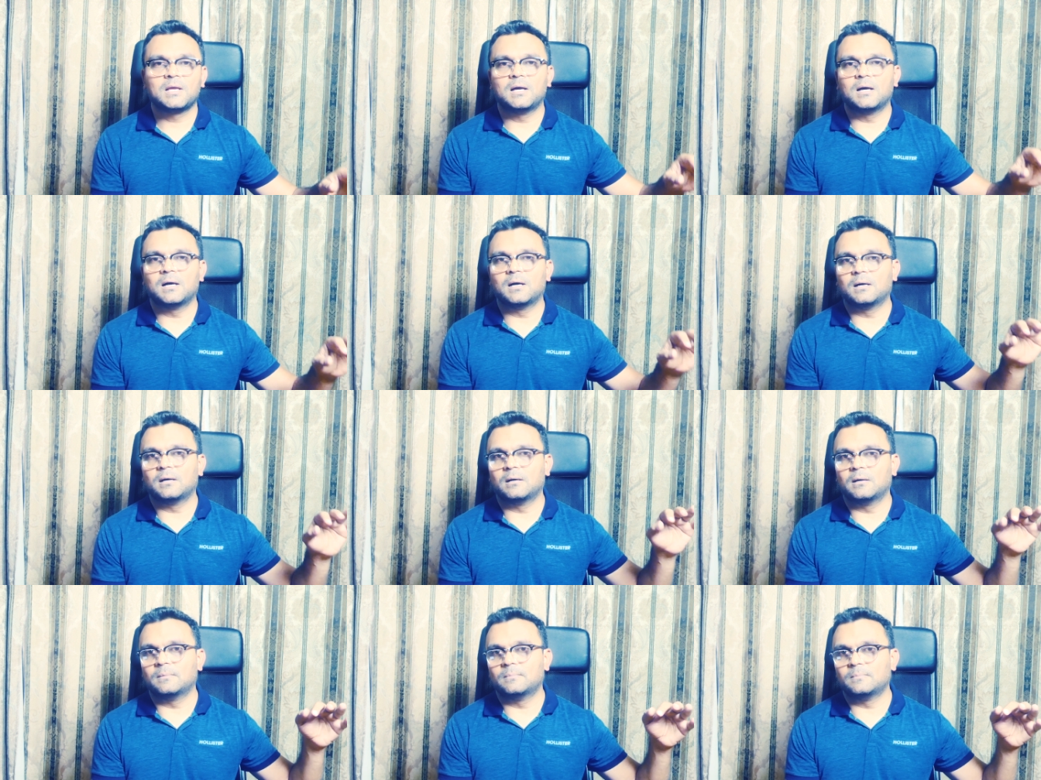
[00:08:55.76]

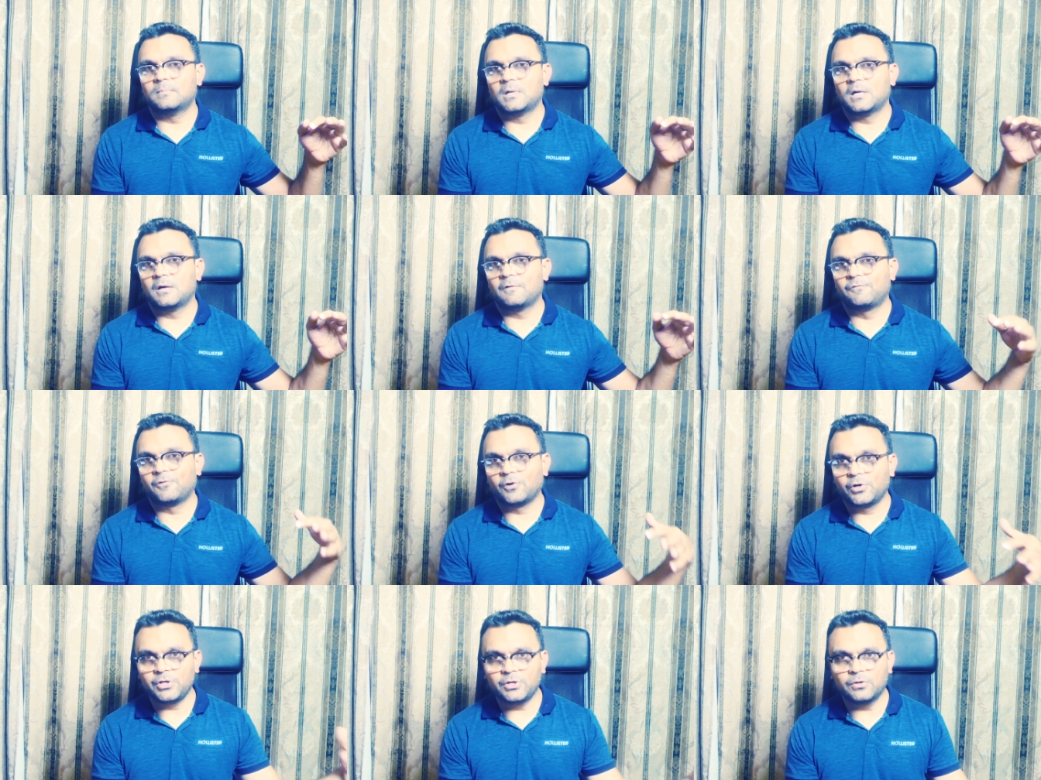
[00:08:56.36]
um,
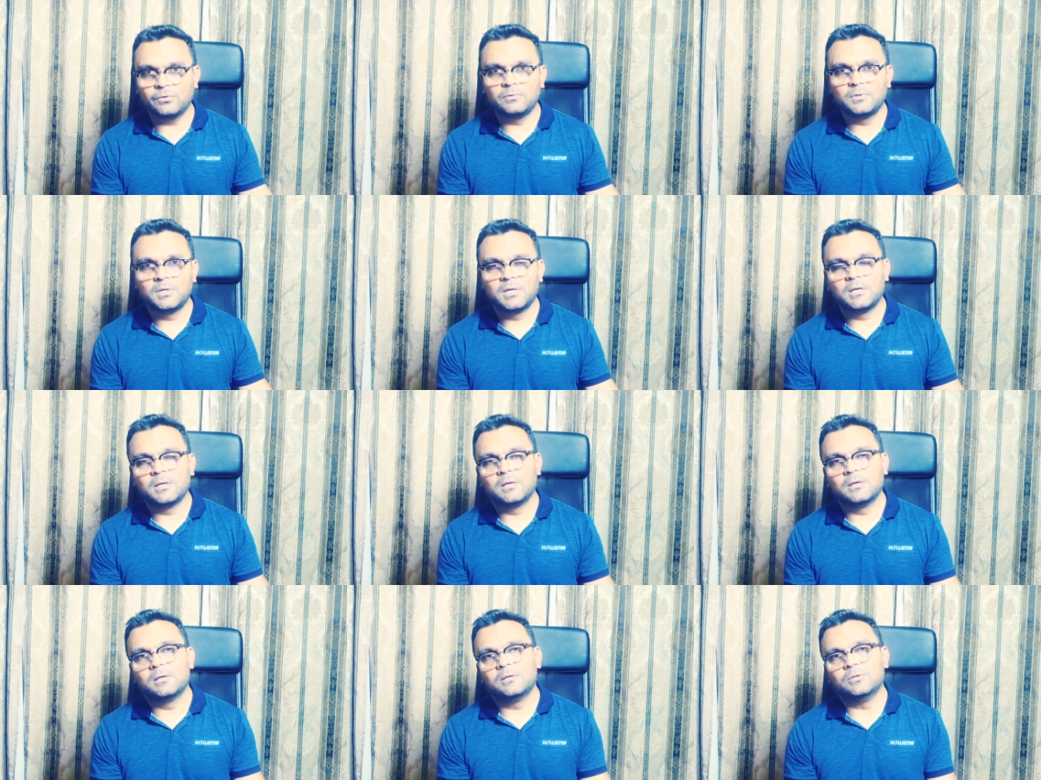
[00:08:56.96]
for you,
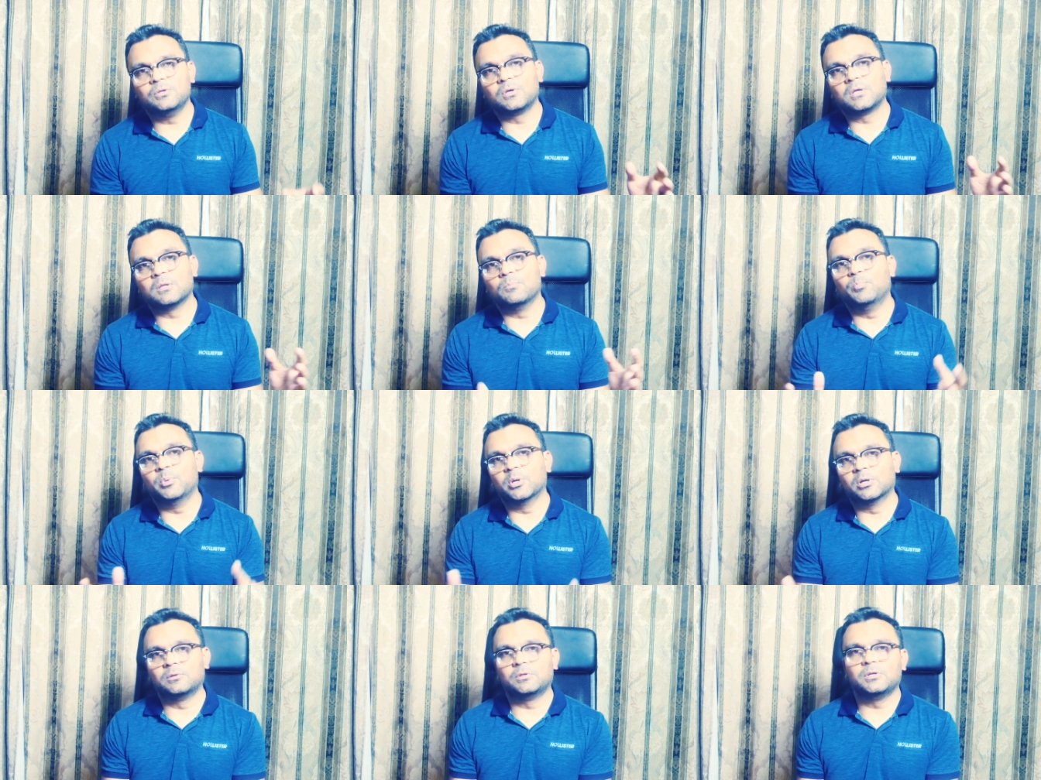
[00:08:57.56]
you
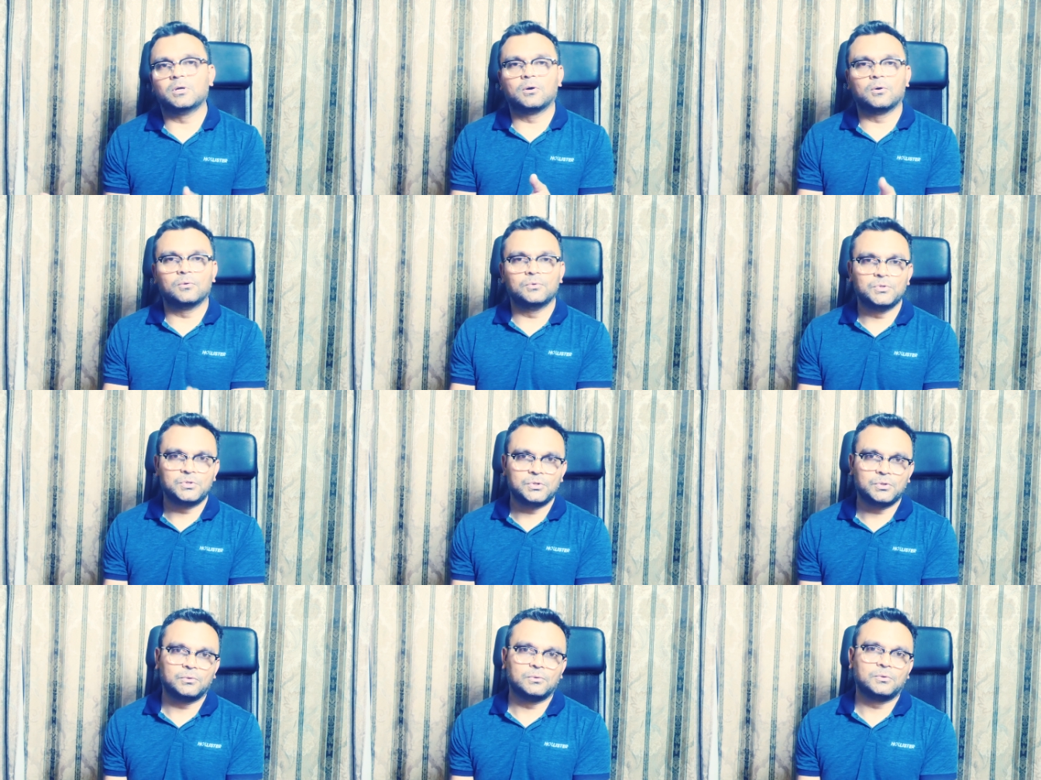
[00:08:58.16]
can build your
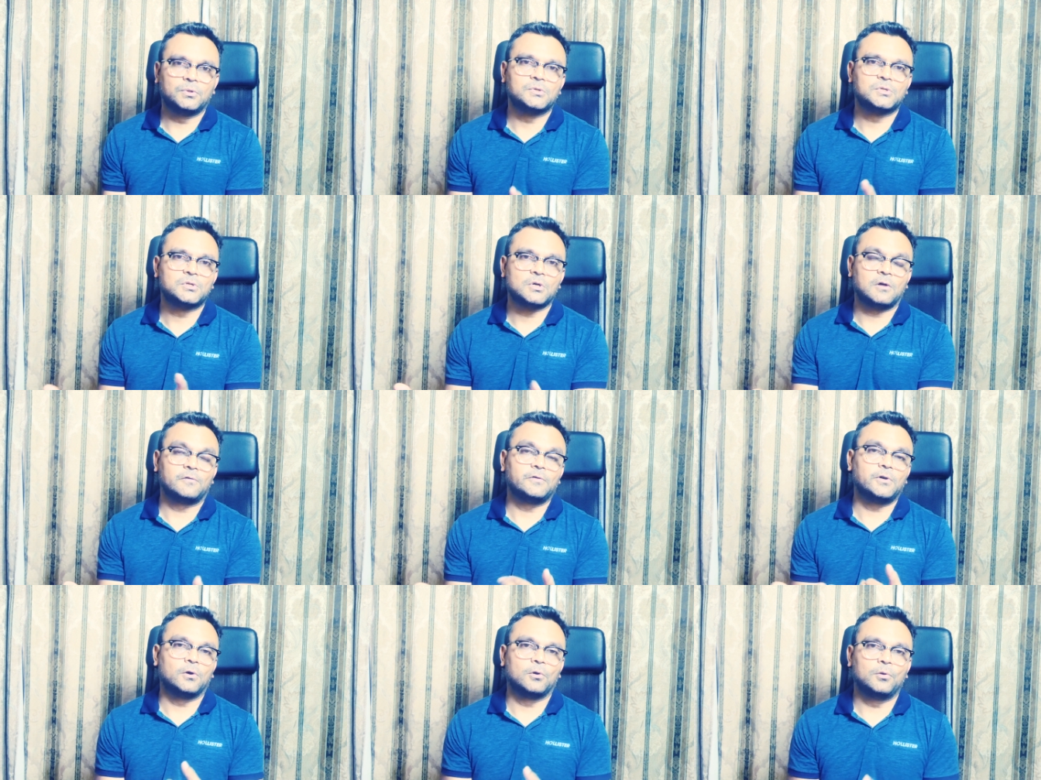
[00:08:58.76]
own tool to
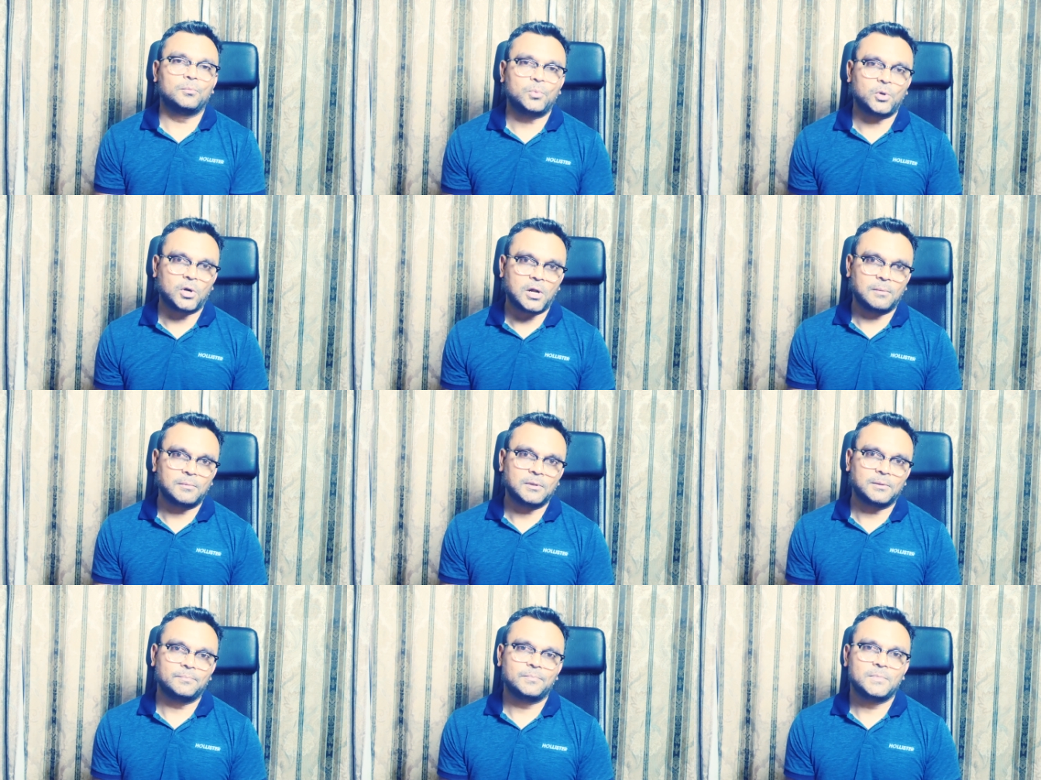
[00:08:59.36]
solve your own
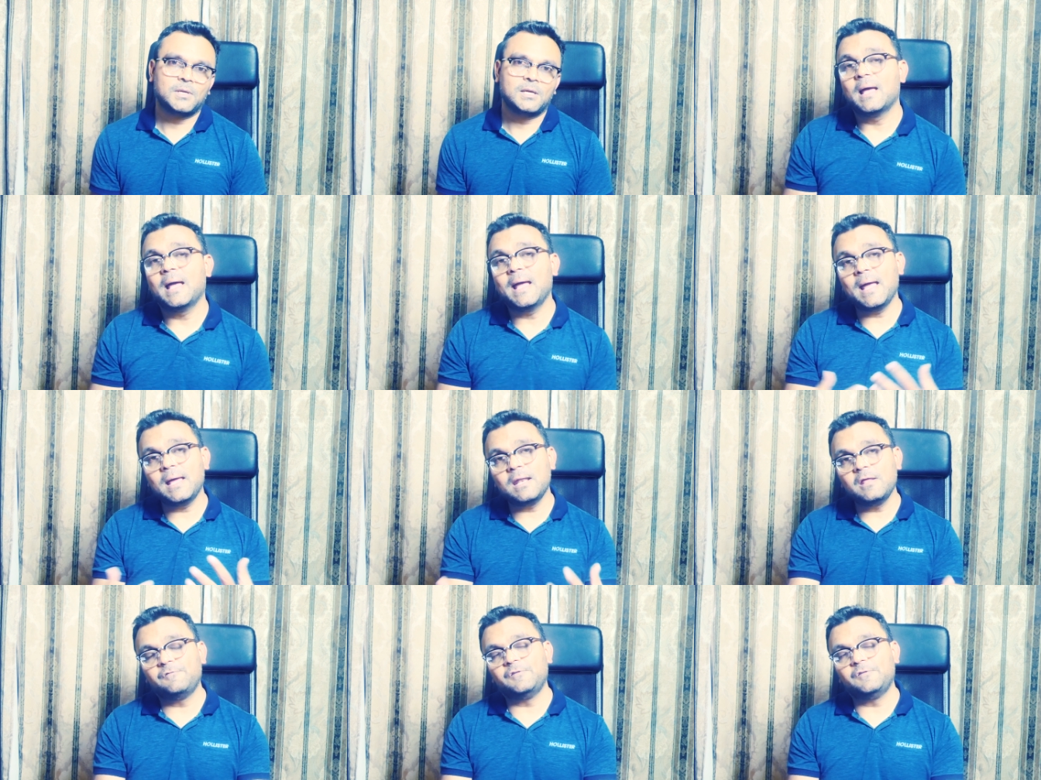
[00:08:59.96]
problem. And